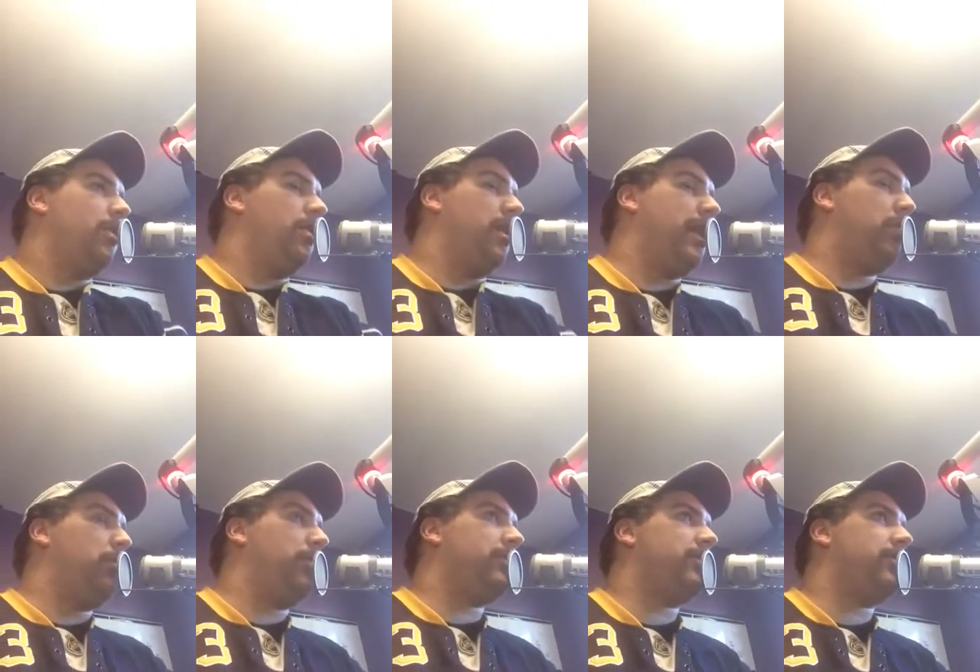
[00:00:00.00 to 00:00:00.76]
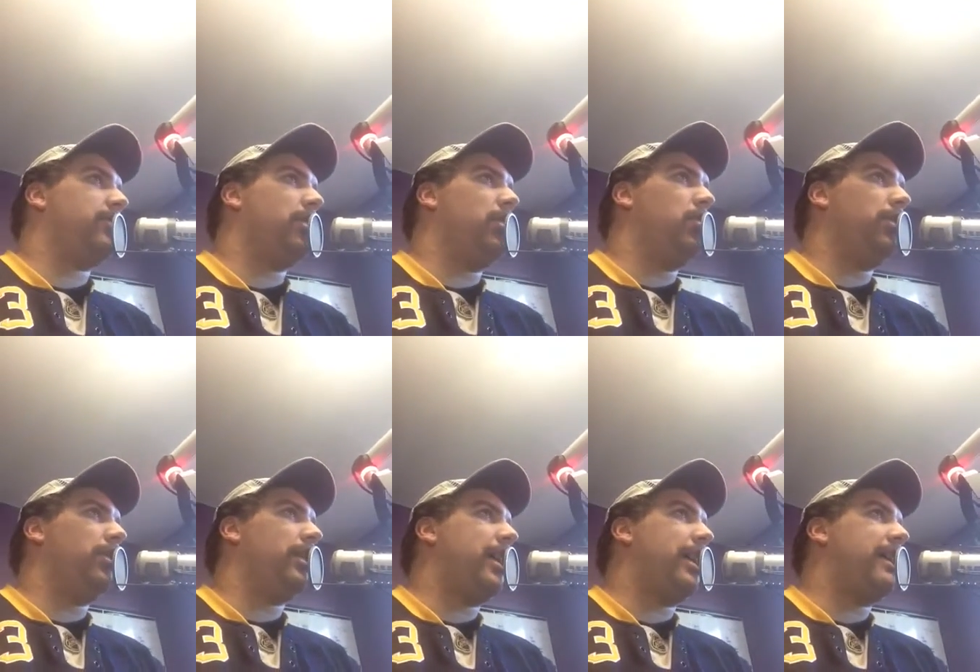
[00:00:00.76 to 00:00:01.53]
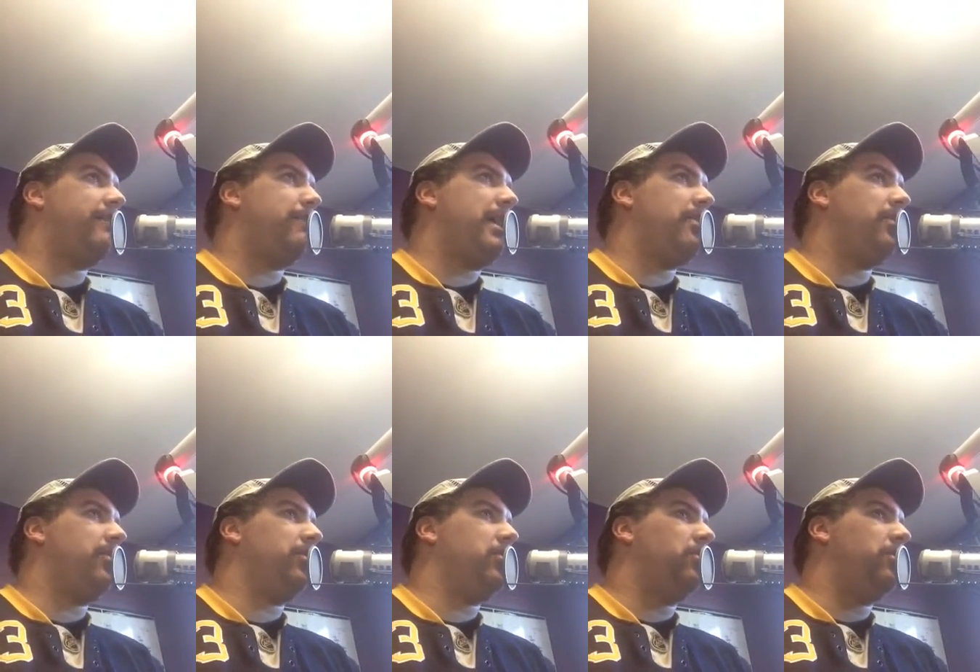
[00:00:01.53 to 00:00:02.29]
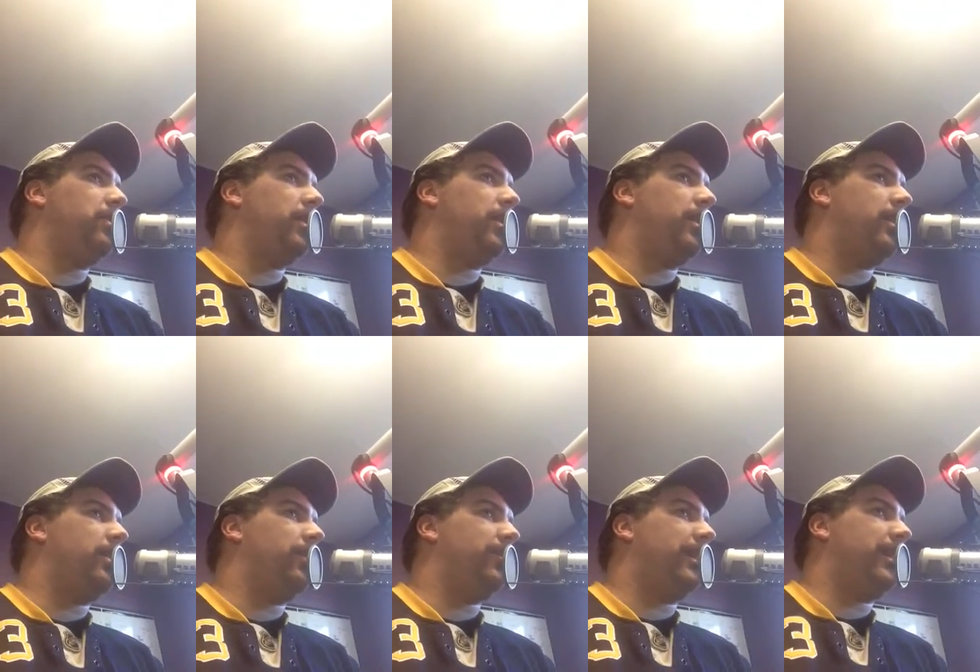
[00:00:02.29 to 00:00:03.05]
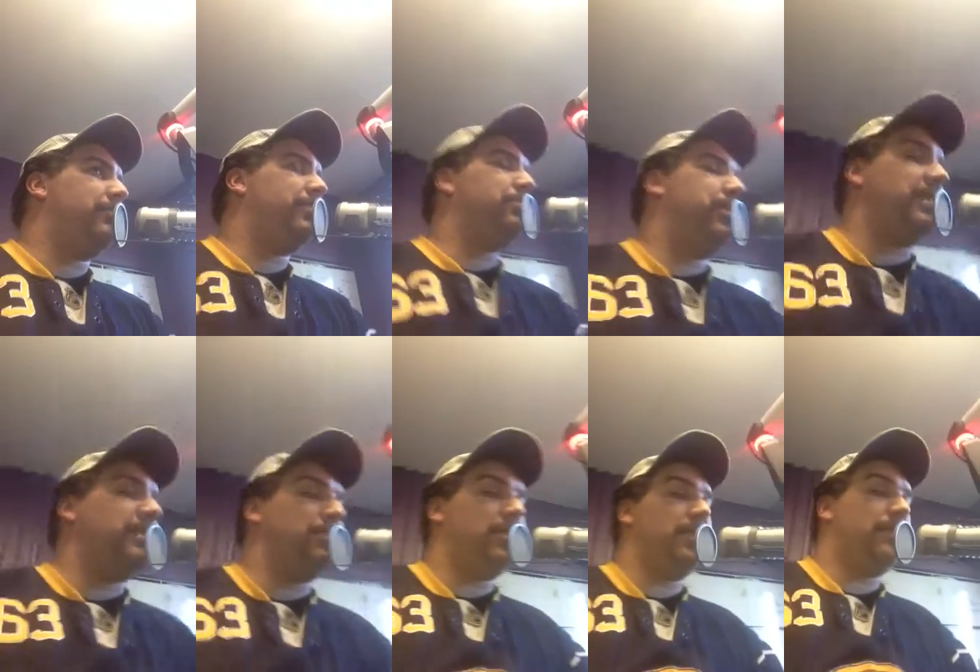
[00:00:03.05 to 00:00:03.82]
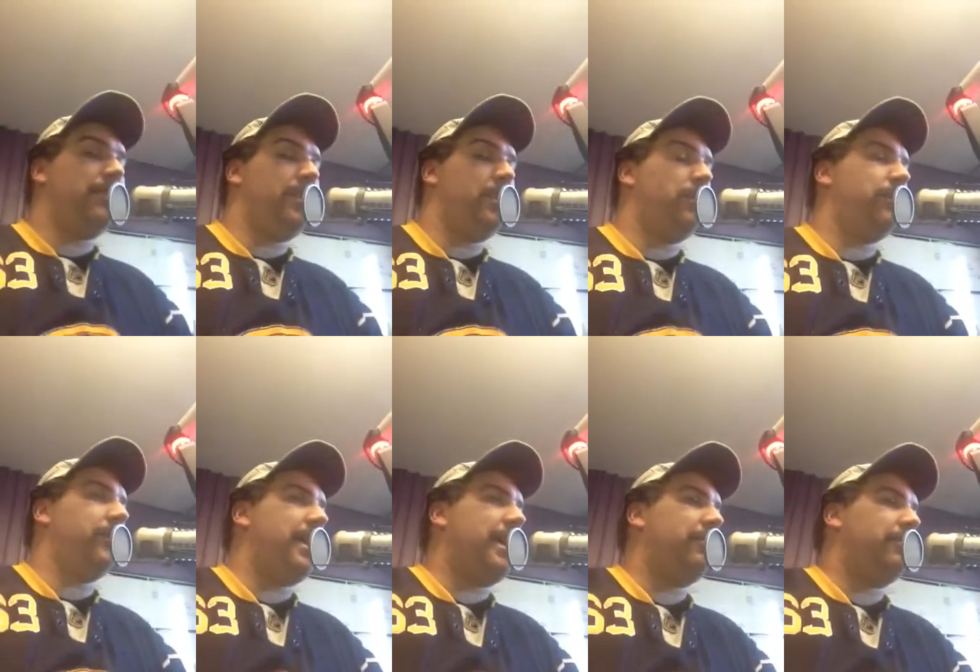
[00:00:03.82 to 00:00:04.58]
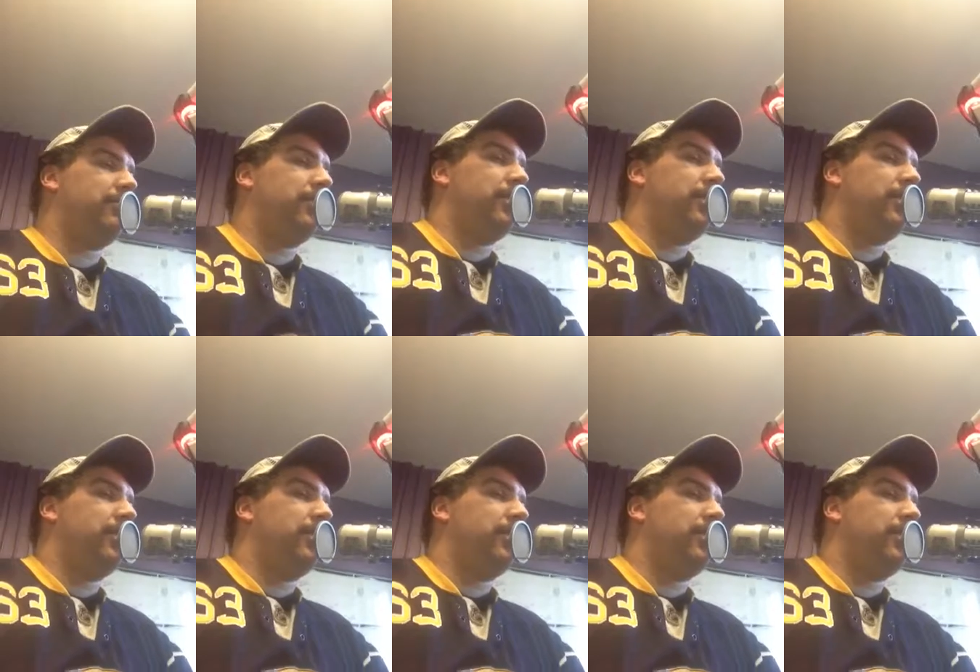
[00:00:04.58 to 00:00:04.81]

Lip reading: That was So Alive by the Goo Goo Dolls, and I just played the music video for that.